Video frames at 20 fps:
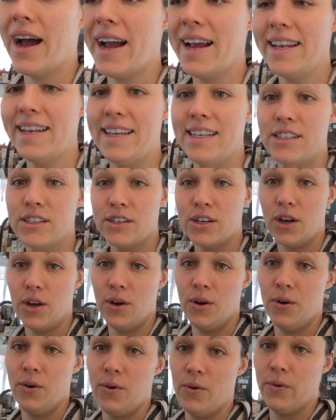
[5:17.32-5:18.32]
I need to
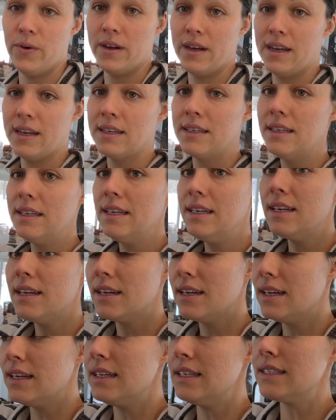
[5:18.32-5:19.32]
go
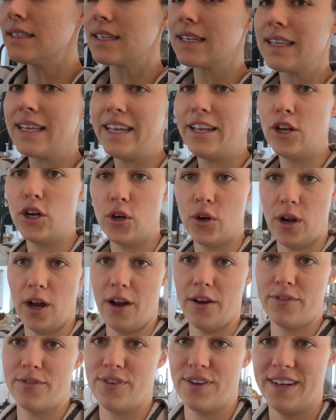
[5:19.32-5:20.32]
clean her
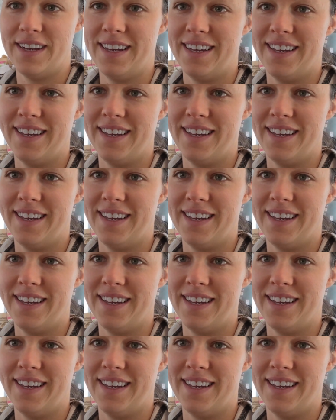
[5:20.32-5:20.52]
off.